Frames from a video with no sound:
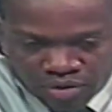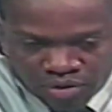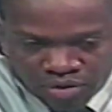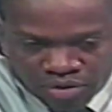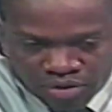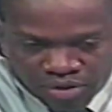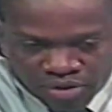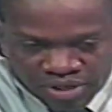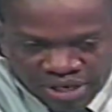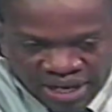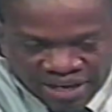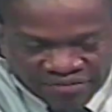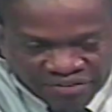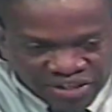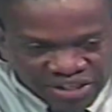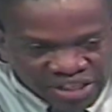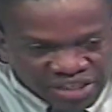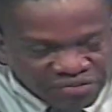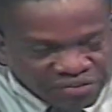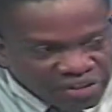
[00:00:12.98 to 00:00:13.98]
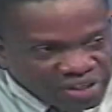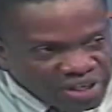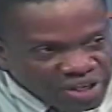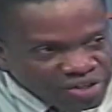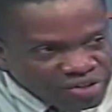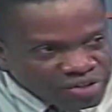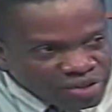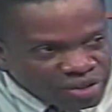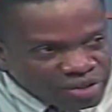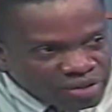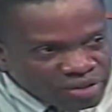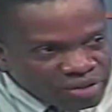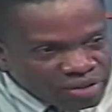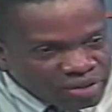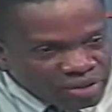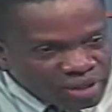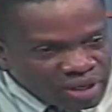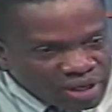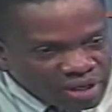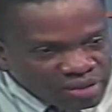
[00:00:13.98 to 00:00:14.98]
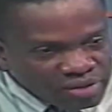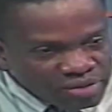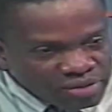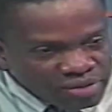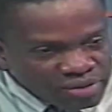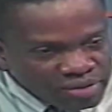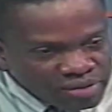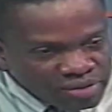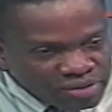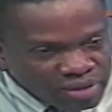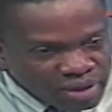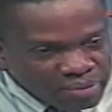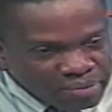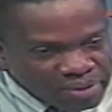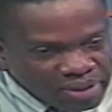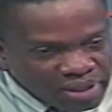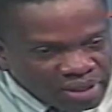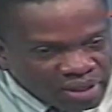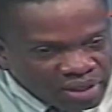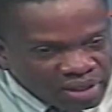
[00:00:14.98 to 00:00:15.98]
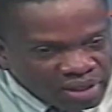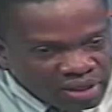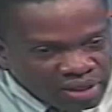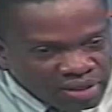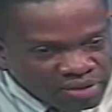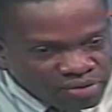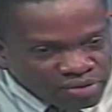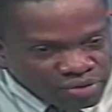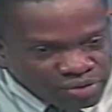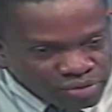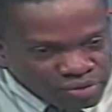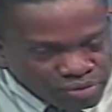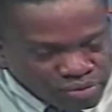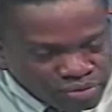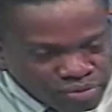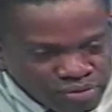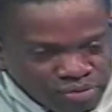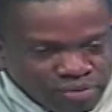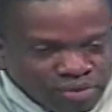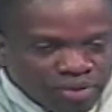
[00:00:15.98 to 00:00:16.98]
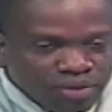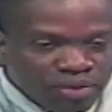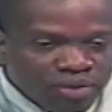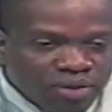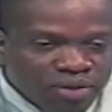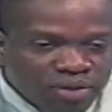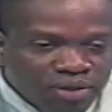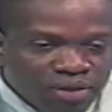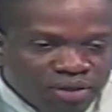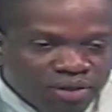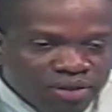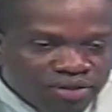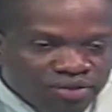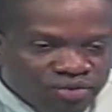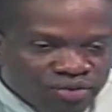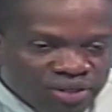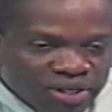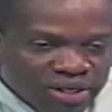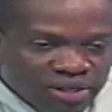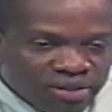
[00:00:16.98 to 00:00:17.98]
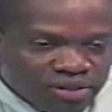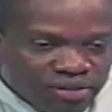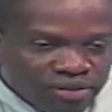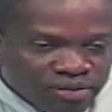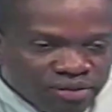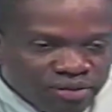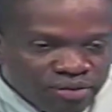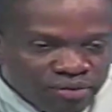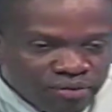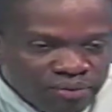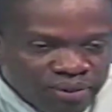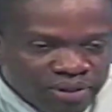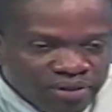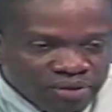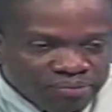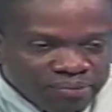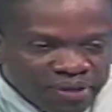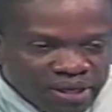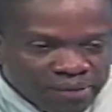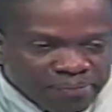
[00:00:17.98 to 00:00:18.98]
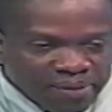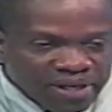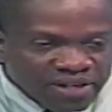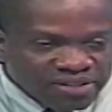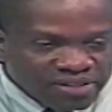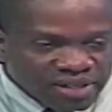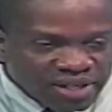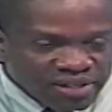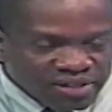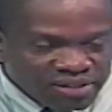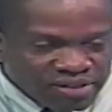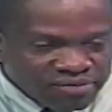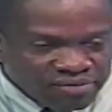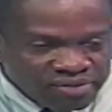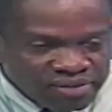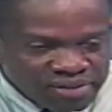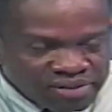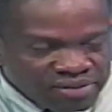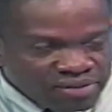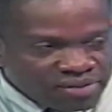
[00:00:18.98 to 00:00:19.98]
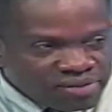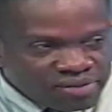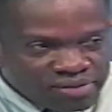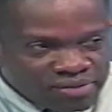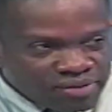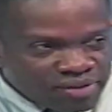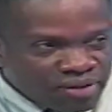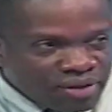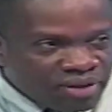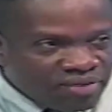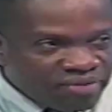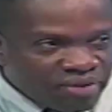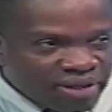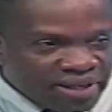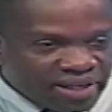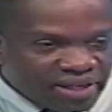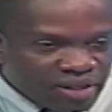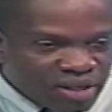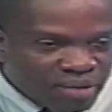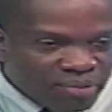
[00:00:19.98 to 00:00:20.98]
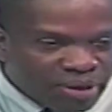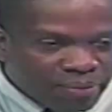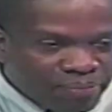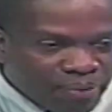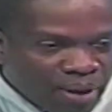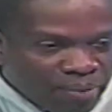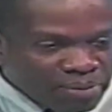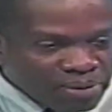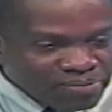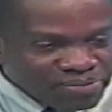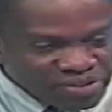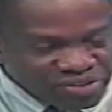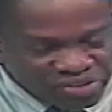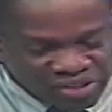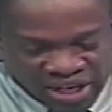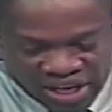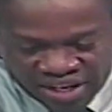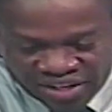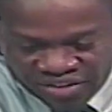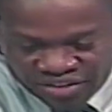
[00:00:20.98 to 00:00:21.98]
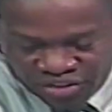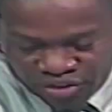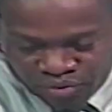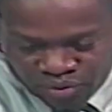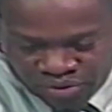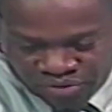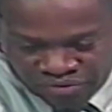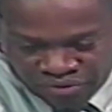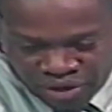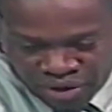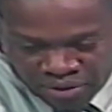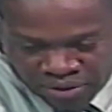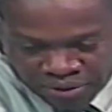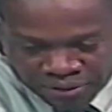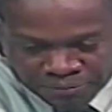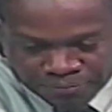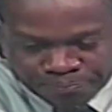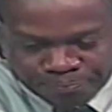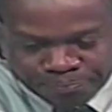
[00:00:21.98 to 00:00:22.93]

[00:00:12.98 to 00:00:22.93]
the diversification that Dominica needed to do so that we could make better sense of this, all of our economic problems and challenges going forward.